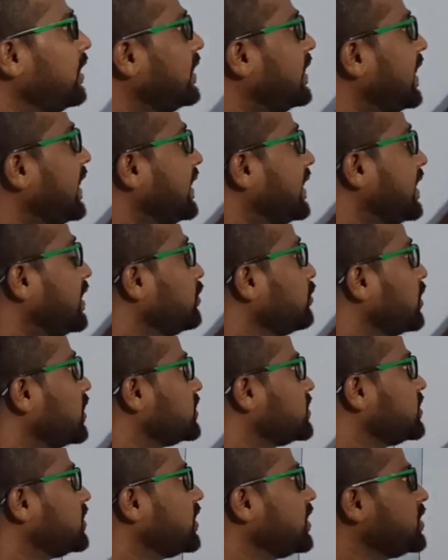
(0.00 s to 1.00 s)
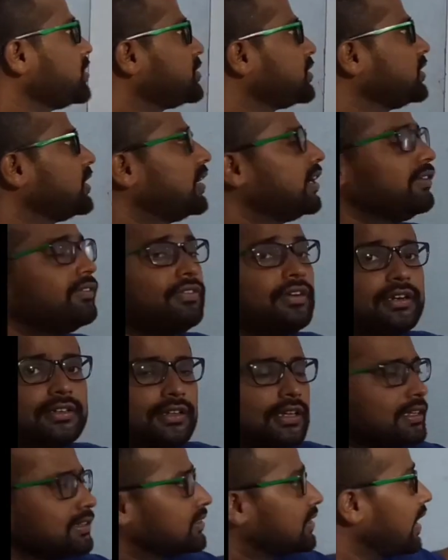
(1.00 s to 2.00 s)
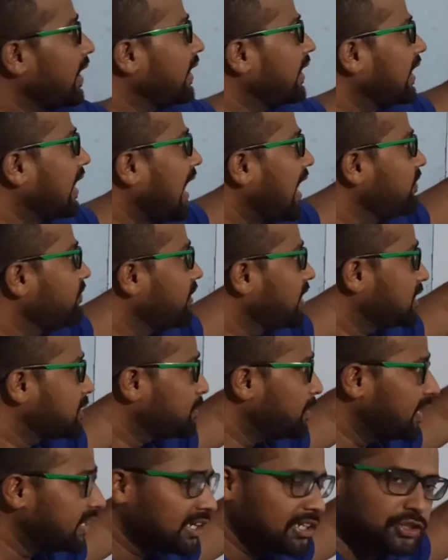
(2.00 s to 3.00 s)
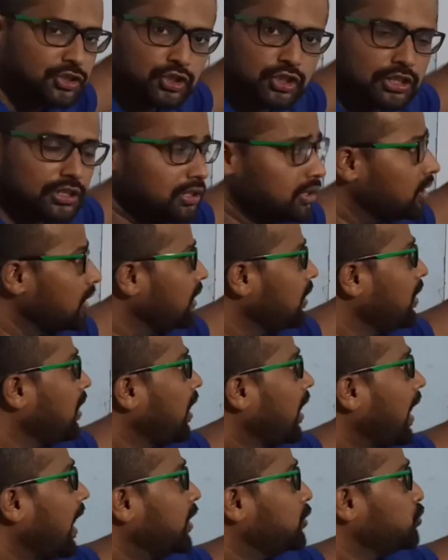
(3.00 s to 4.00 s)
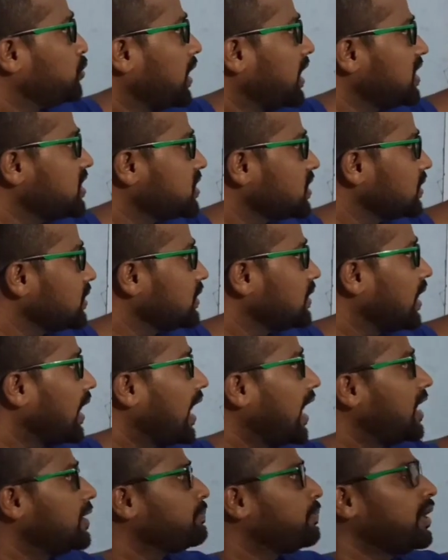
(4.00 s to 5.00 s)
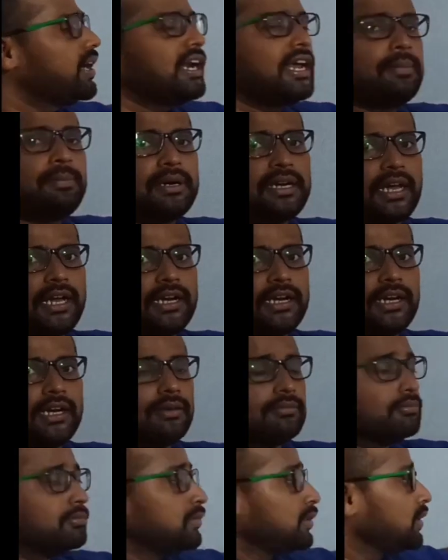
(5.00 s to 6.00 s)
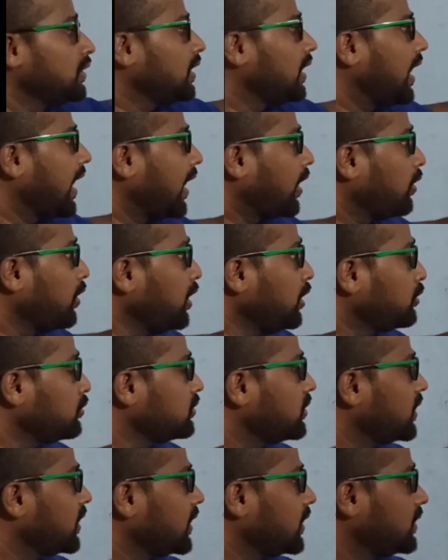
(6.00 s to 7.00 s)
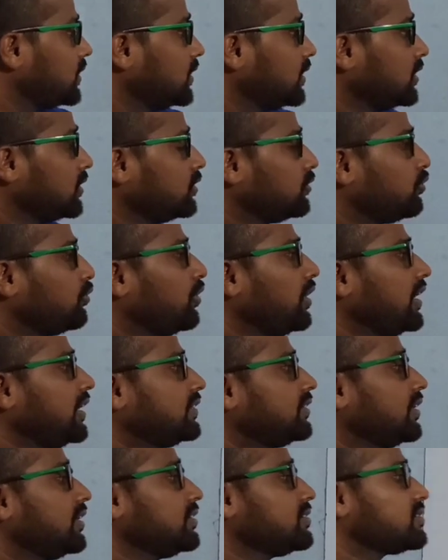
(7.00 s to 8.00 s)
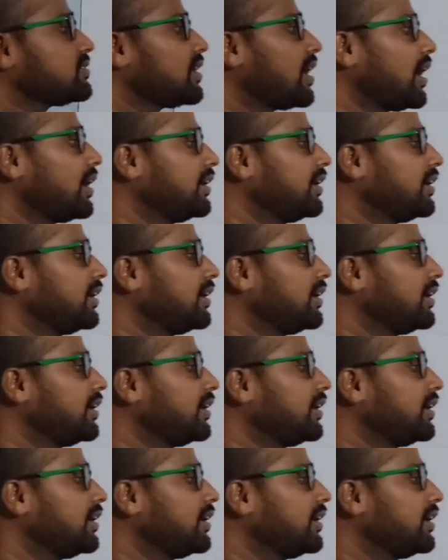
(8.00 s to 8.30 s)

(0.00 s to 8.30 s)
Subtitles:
take into consideration the different things like life expectancy, education and per capita income. According to that, three things are